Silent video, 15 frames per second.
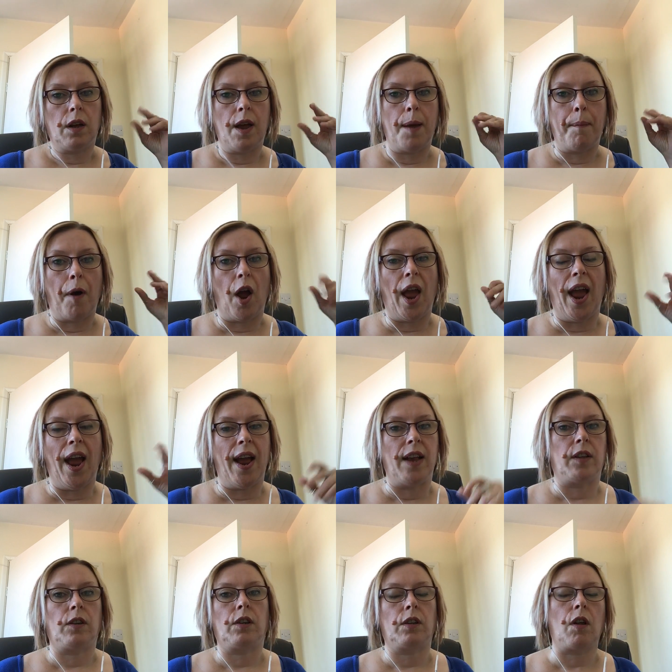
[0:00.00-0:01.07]
in my
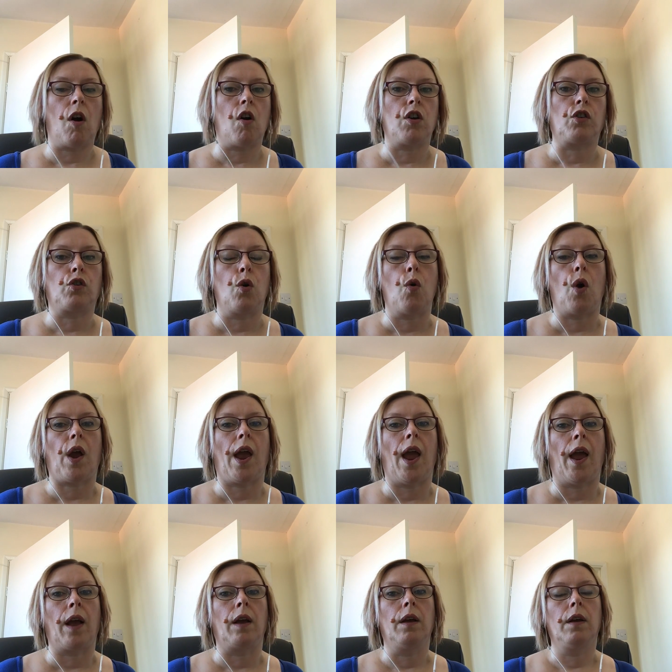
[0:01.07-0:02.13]
head starts
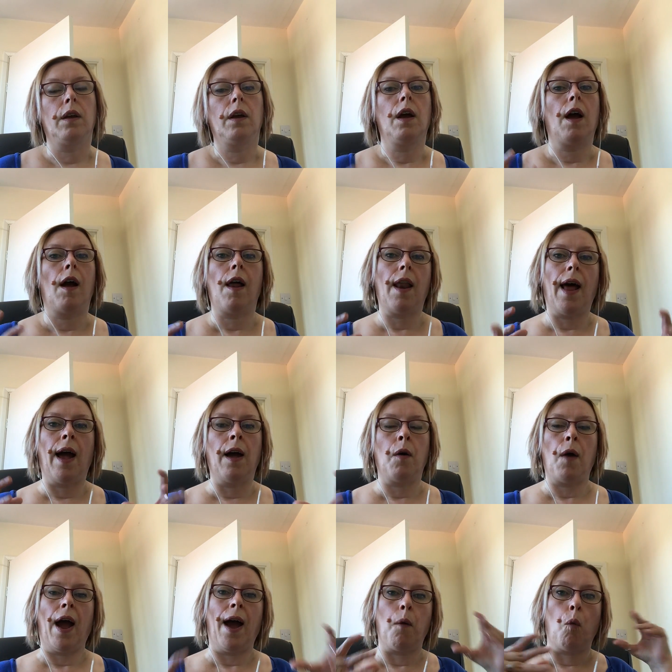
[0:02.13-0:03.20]
talking, and
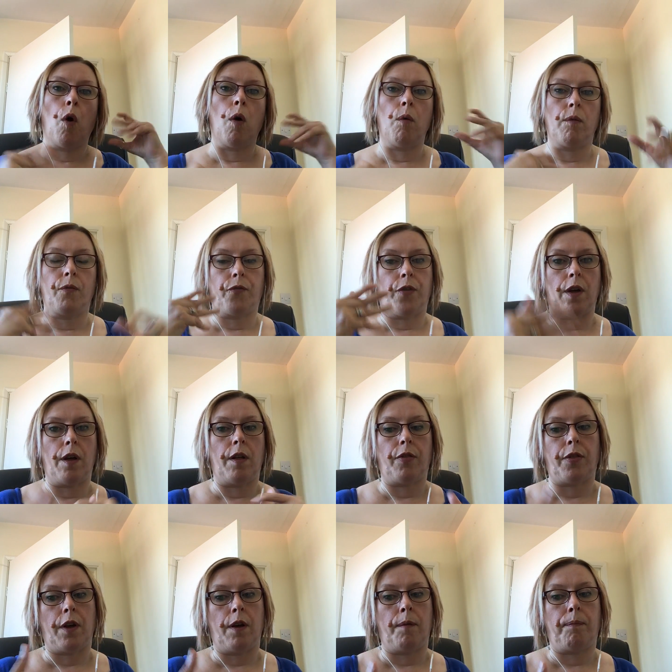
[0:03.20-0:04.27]
what
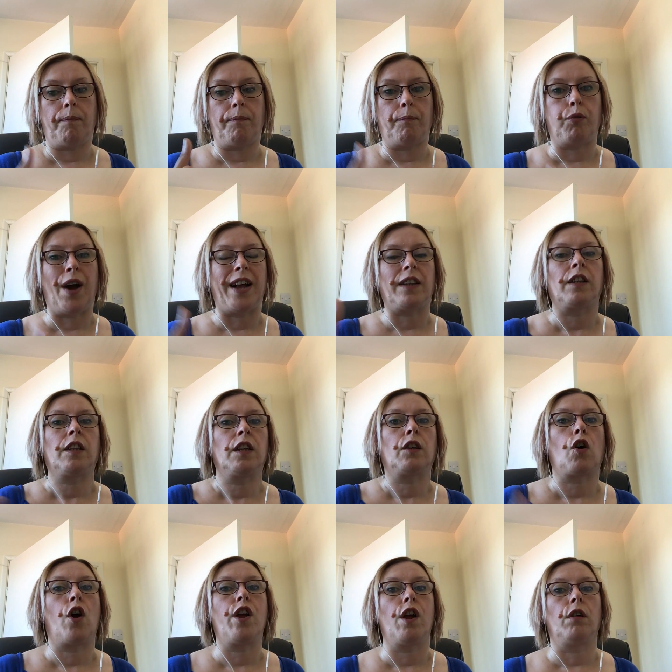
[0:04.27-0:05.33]
the practices
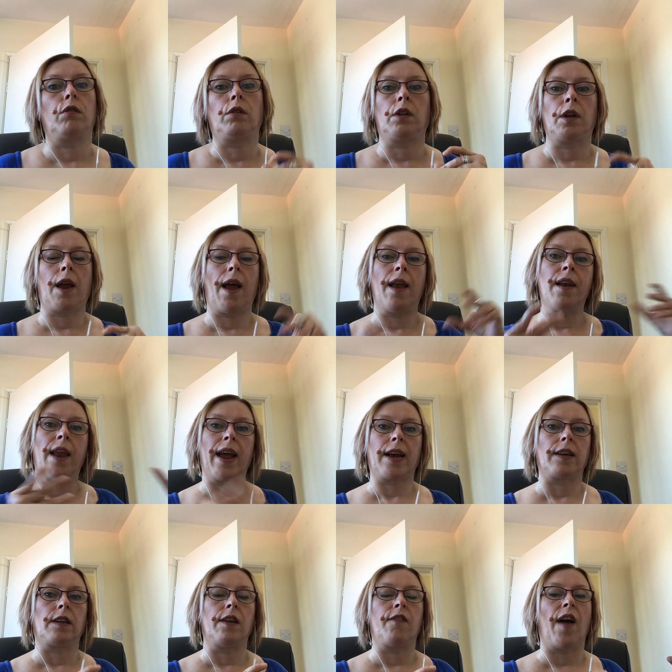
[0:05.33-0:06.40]
I use to get
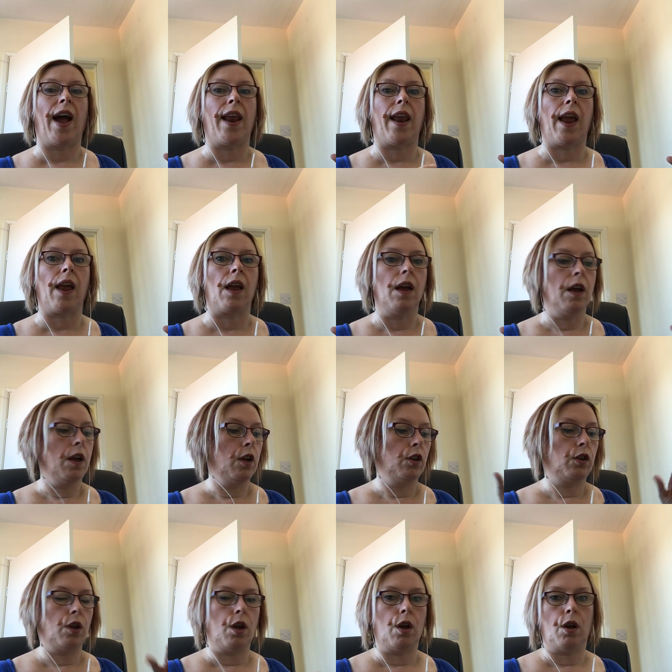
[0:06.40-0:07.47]
negative Annie
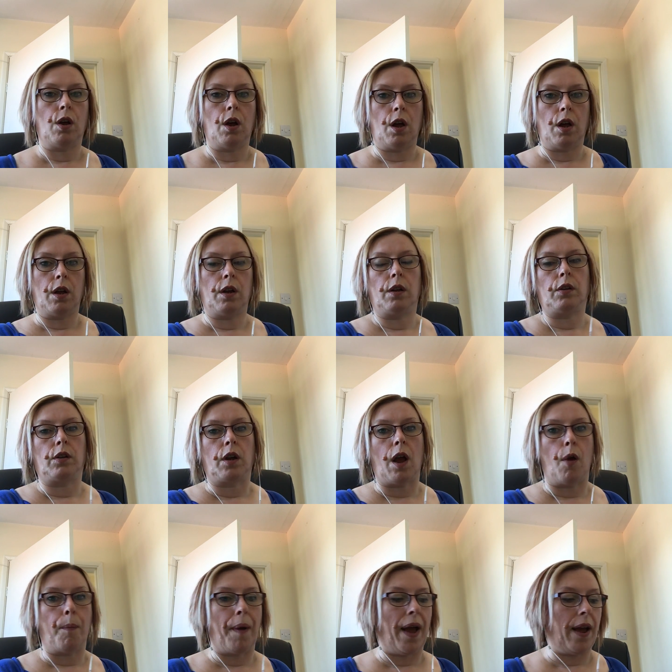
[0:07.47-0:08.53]
to
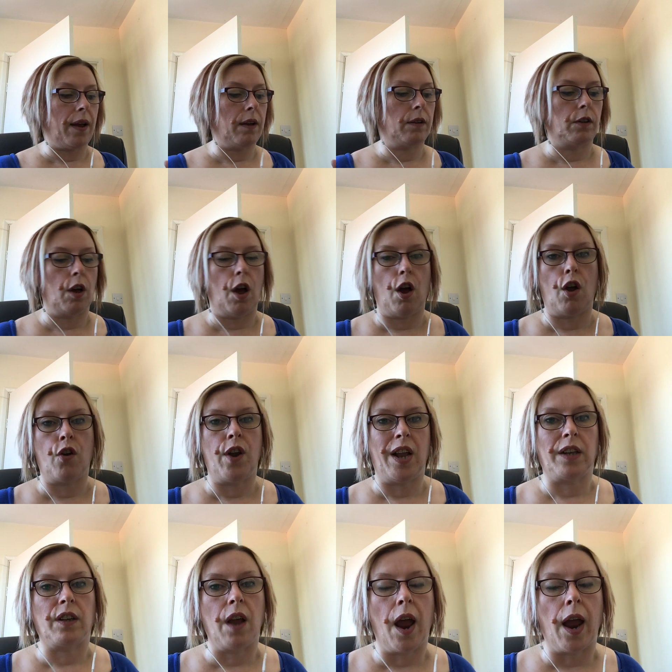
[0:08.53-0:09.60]
go back to her
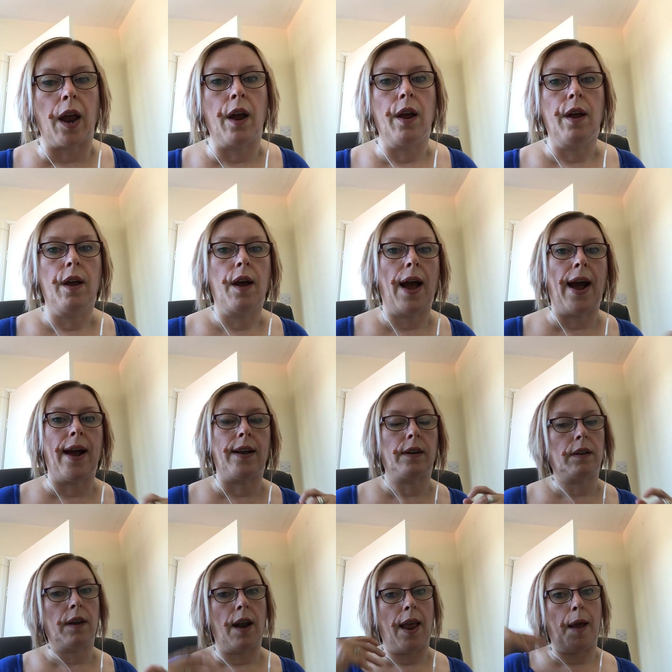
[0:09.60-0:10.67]
knitting
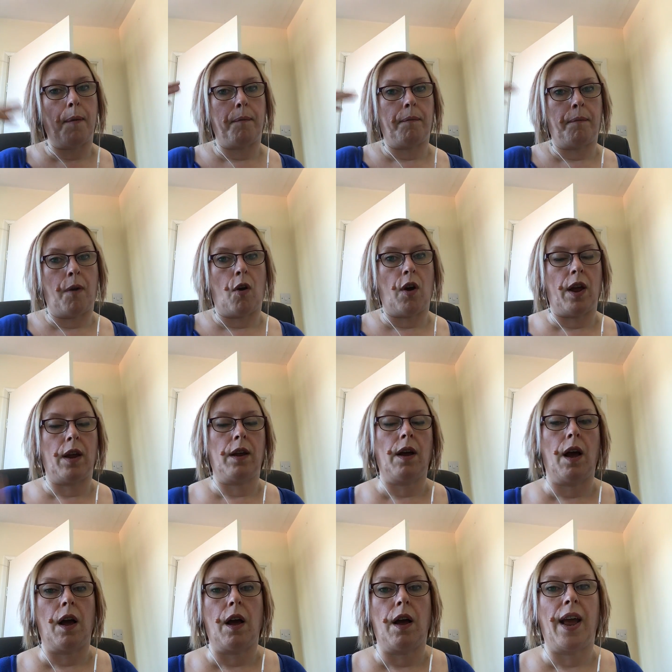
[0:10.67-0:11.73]
and let my
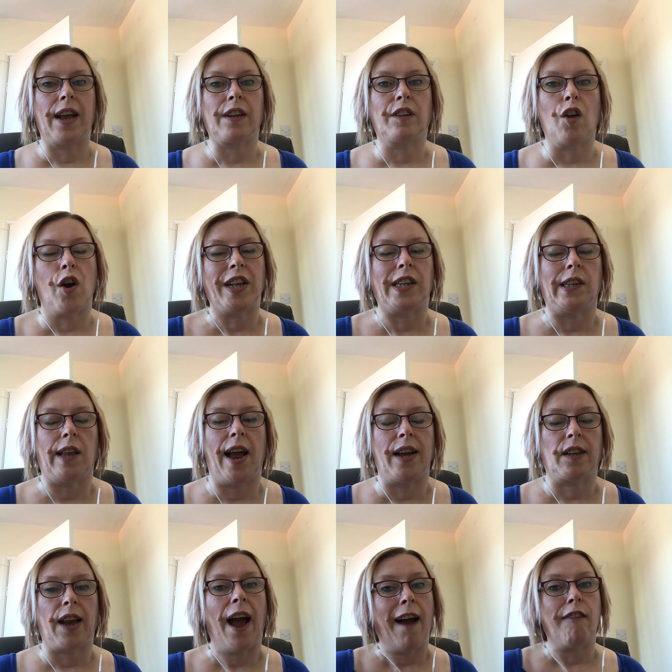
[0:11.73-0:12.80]
excited
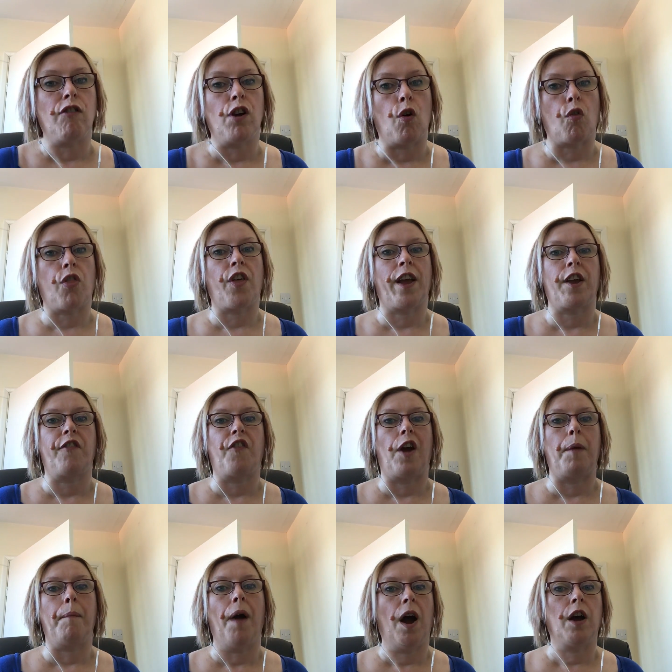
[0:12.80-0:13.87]
head carry on. Thank you
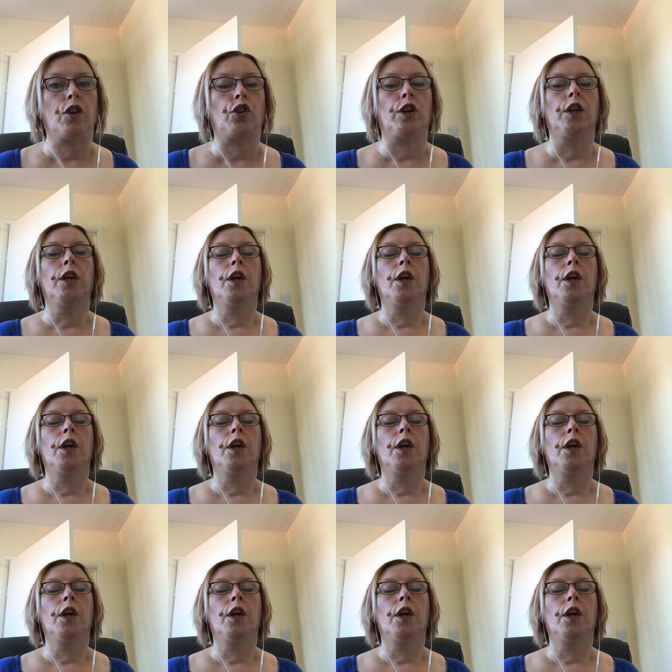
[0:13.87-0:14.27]
very much.